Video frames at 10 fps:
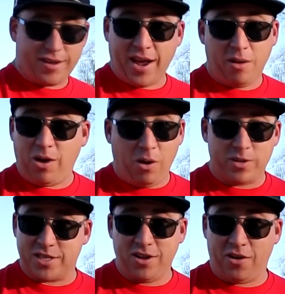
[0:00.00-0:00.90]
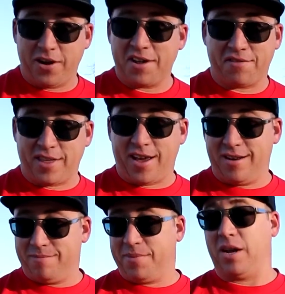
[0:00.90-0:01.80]
Yeah, I was not ready for that.
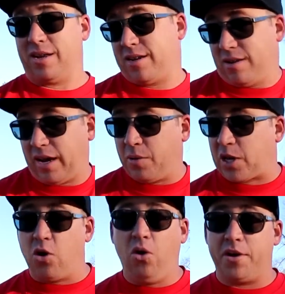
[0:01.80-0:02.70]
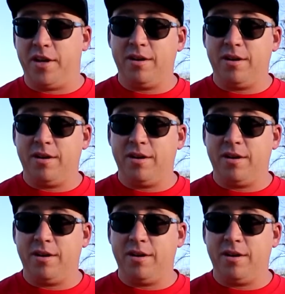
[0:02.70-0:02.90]
But we caught it.